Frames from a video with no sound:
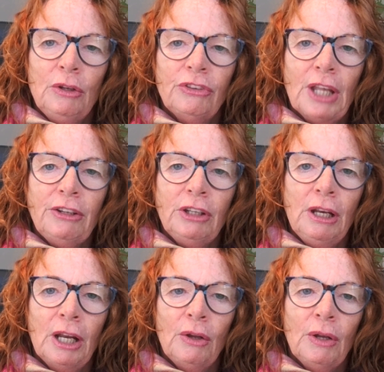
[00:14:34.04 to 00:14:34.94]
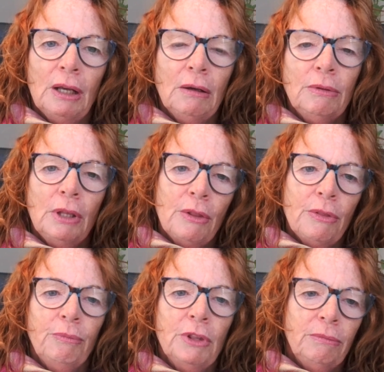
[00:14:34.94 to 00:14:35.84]
said,
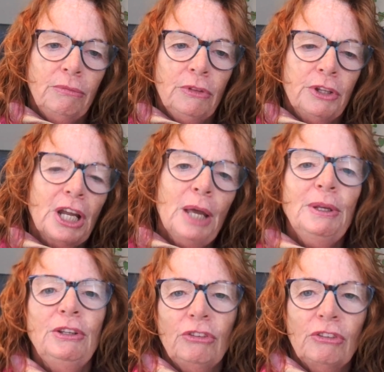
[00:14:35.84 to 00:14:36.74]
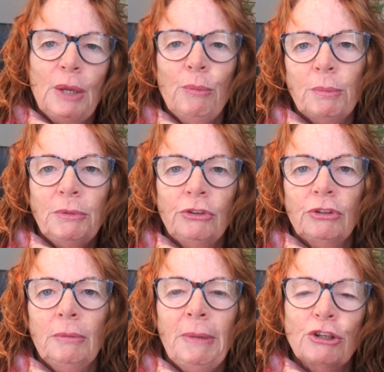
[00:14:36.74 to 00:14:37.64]
the diabetes team want me
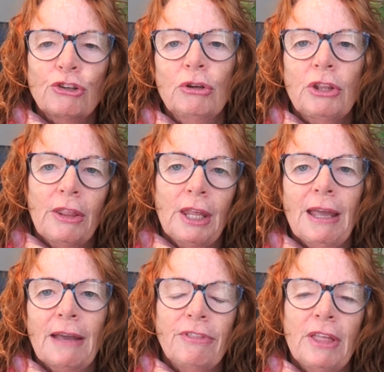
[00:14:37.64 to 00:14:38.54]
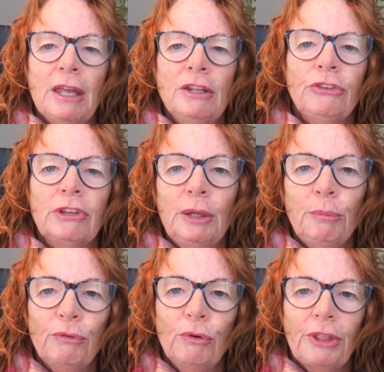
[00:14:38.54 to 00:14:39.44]
to make sure that they have their
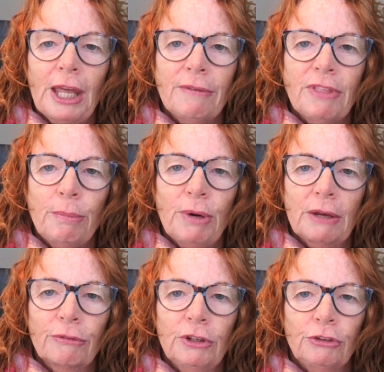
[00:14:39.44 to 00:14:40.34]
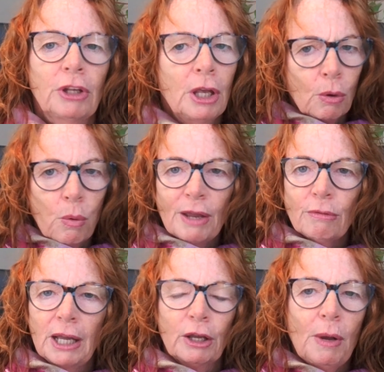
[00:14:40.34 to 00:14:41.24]
insulin before they have their breakfast. Quite
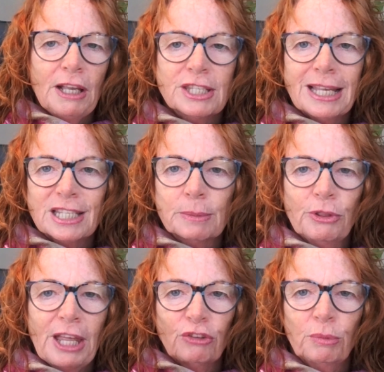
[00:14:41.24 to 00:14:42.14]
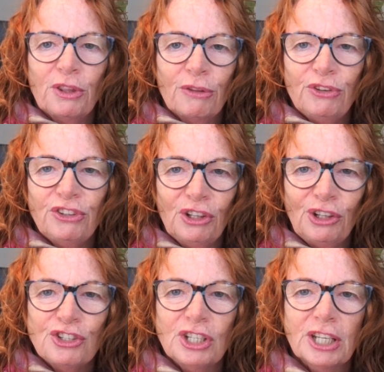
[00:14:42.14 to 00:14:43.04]
right, quite sensible. That's what the
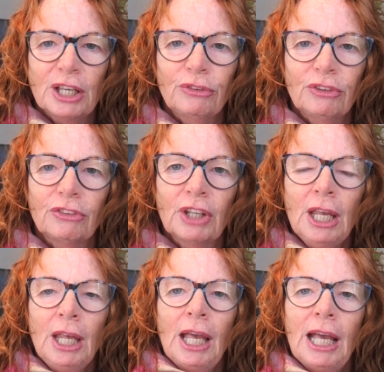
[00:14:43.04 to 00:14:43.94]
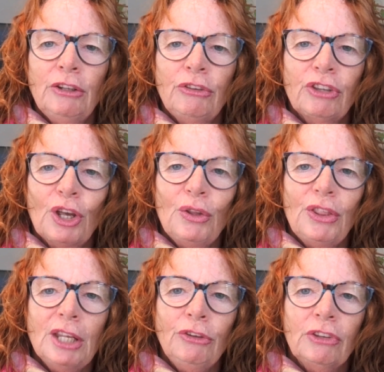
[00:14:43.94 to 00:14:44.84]
physiology tells us. Yeah. And so
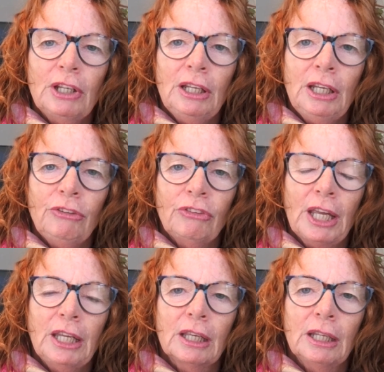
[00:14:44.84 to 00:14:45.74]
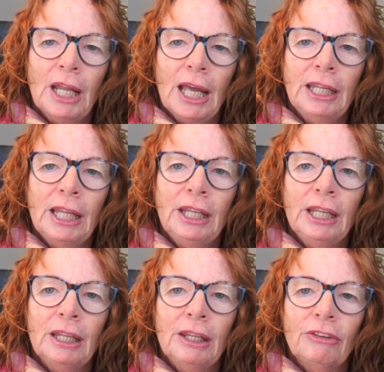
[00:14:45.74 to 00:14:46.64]
the insulin is taken, and
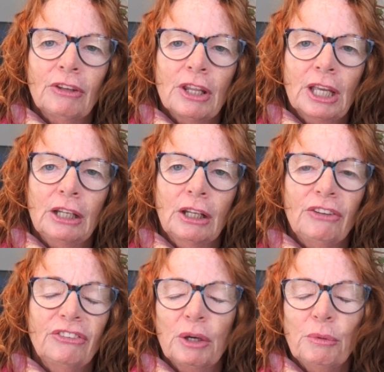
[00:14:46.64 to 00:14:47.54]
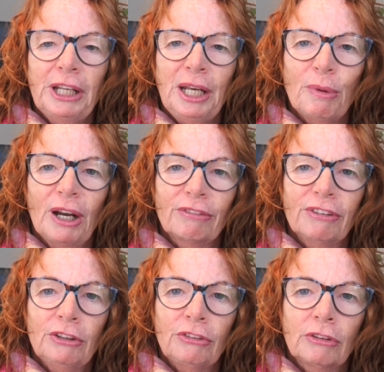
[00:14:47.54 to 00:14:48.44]
then the kid goes, don't want any
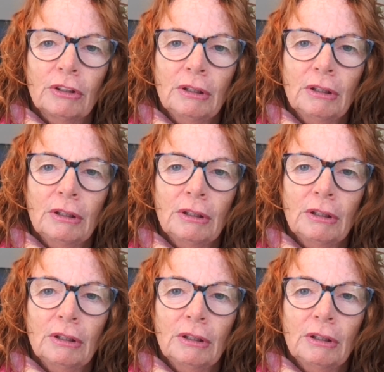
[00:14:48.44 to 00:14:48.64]
breakfast.